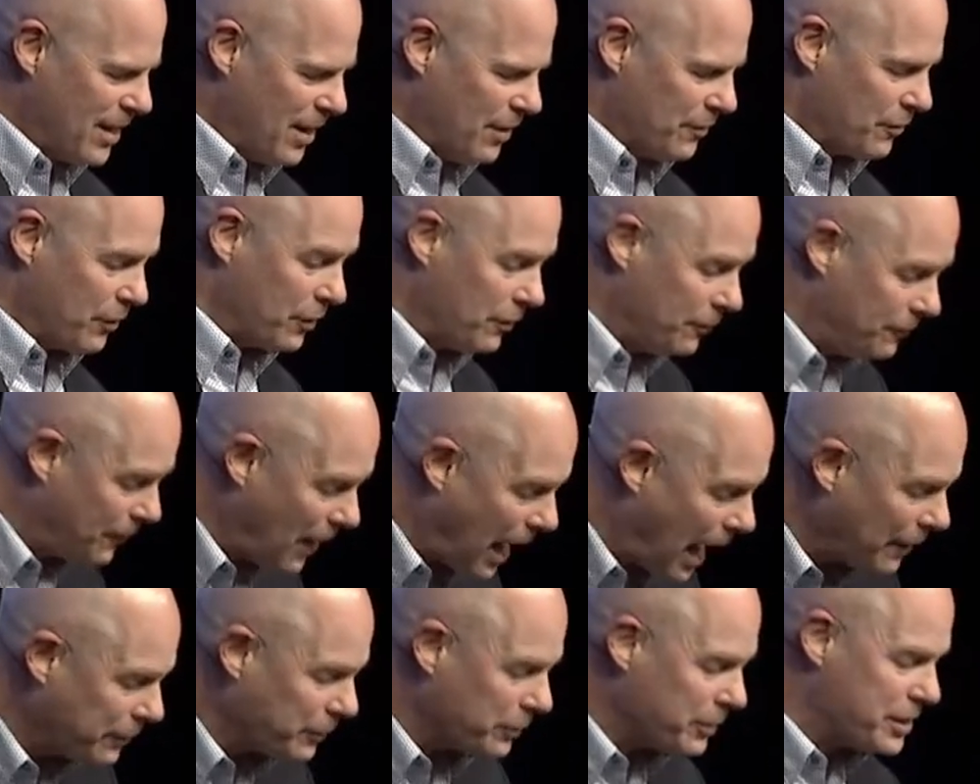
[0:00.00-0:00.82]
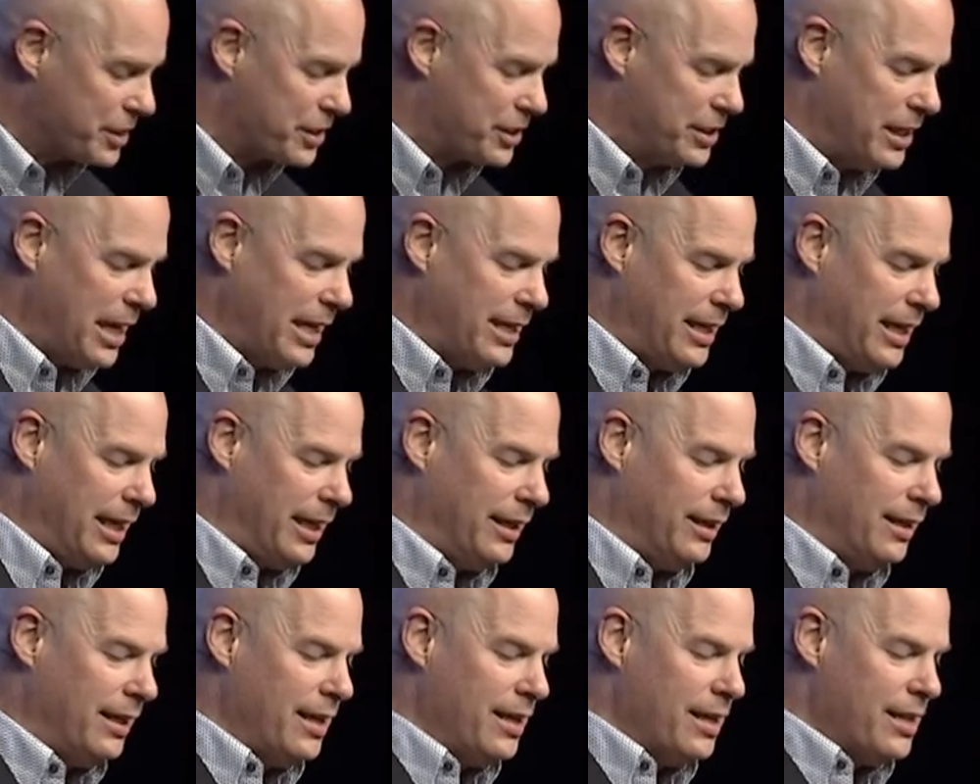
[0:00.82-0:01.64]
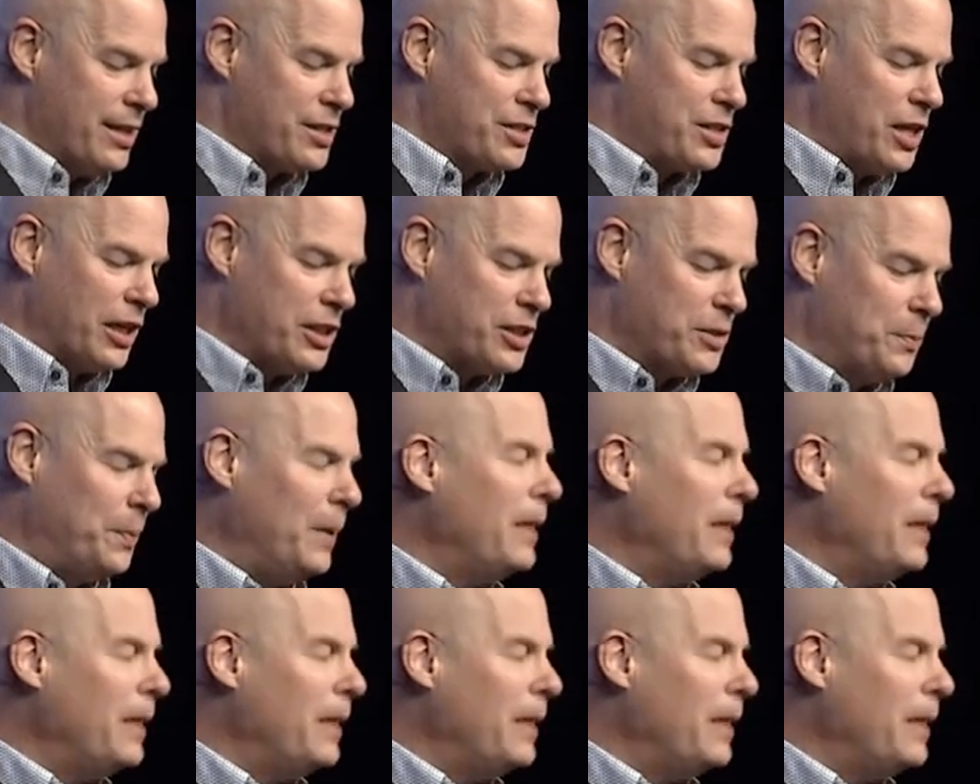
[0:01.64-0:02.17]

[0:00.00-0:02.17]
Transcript: for the Father is seeking such